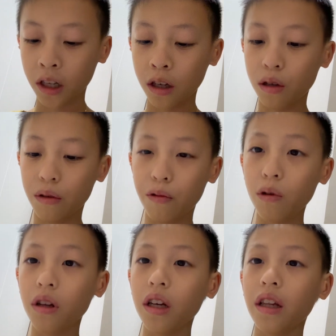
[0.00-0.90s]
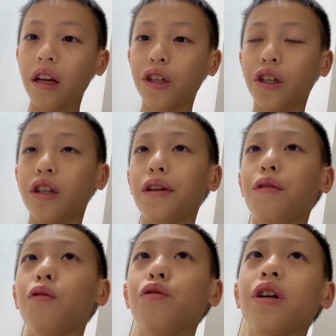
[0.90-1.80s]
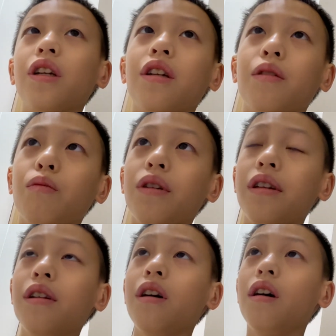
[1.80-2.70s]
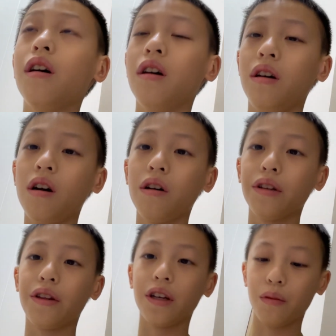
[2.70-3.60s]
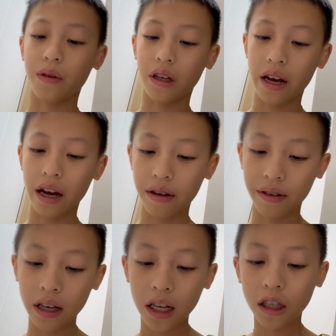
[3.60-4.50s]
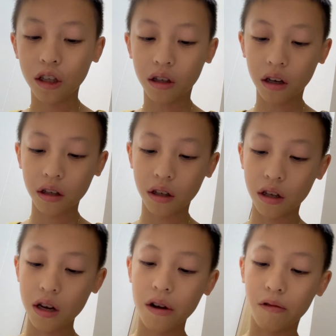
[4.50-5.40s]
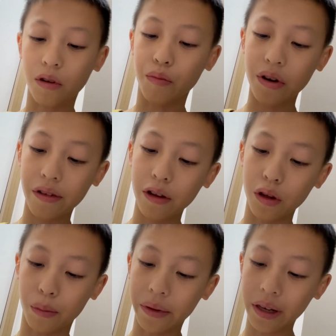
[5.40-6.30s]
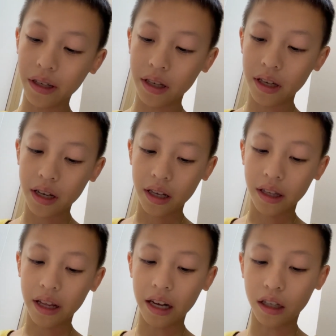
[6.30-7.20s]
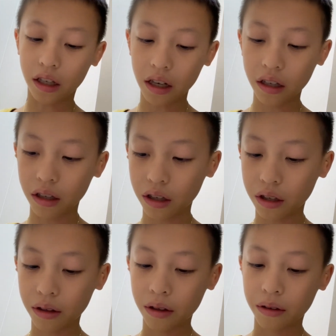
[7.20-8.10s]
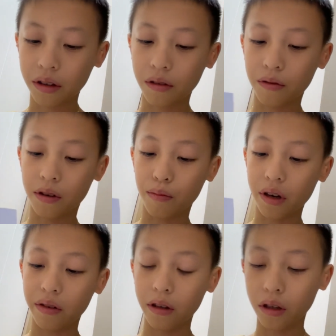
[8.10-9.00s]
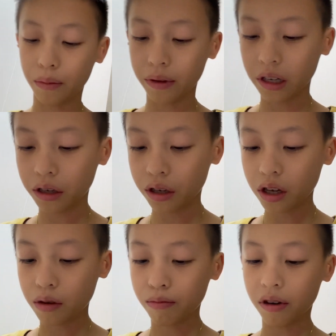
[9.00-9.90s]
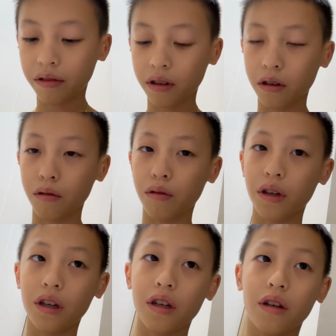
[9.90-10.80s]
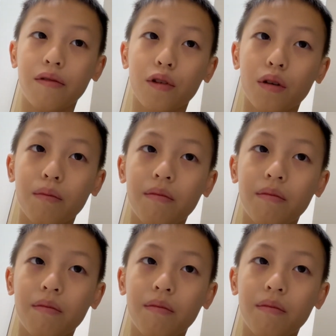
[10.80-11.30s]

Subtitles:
So fully, let's just say the whole sentence with all the things we have. Ducks from buffalo the place, that ducks from buffalo the place, buffalo the verb.